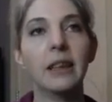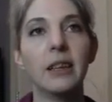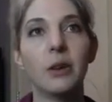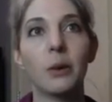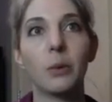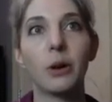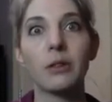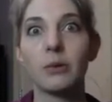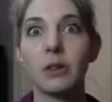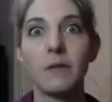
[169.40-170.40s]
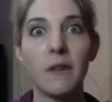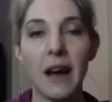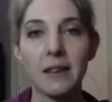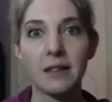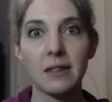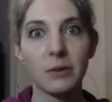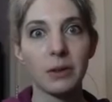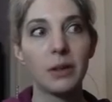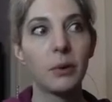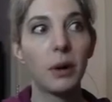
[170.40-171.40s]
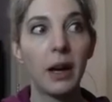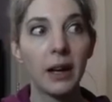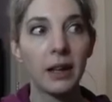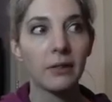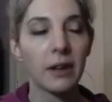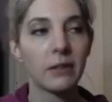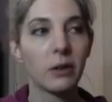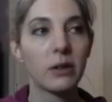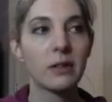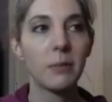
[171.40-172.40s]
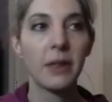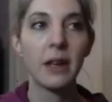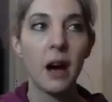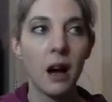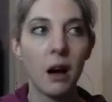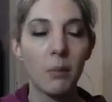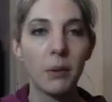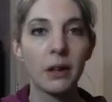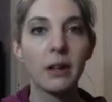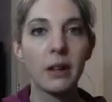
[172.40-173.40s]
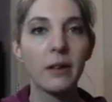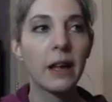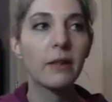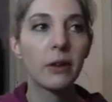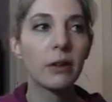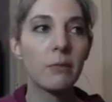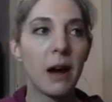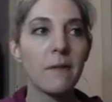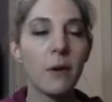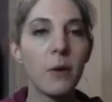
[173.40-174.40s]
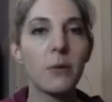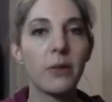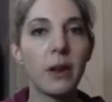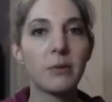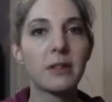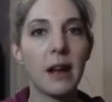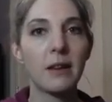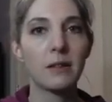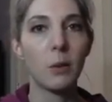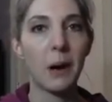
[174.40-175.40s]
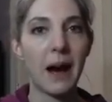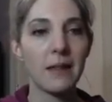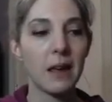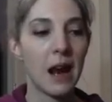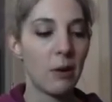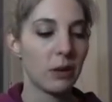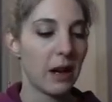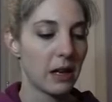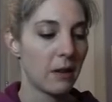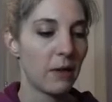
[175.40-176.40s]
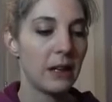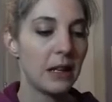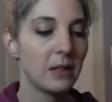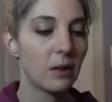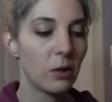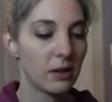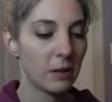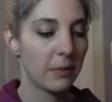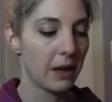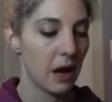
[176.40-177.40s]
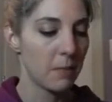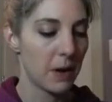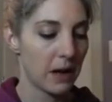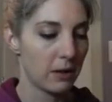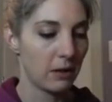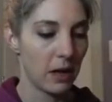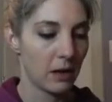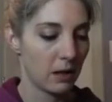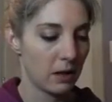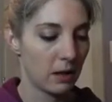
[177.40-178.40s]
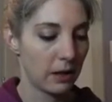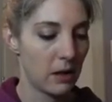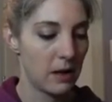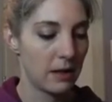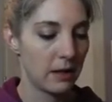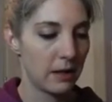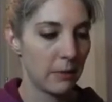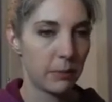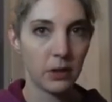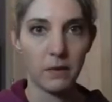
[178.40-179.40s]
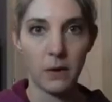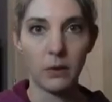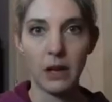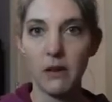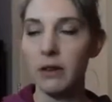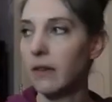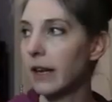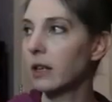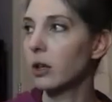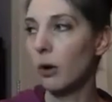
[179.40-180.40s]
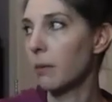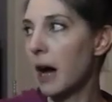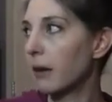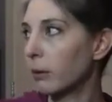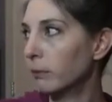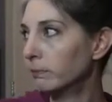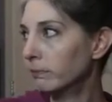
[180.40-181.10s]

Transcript: you know, it works really fast and it's really quick, and if I have to look something up, like literally my phone, it was getting so bad that I would like, if I needed to look something up, I could like click on it and then put the phone down and like go to the bathroom,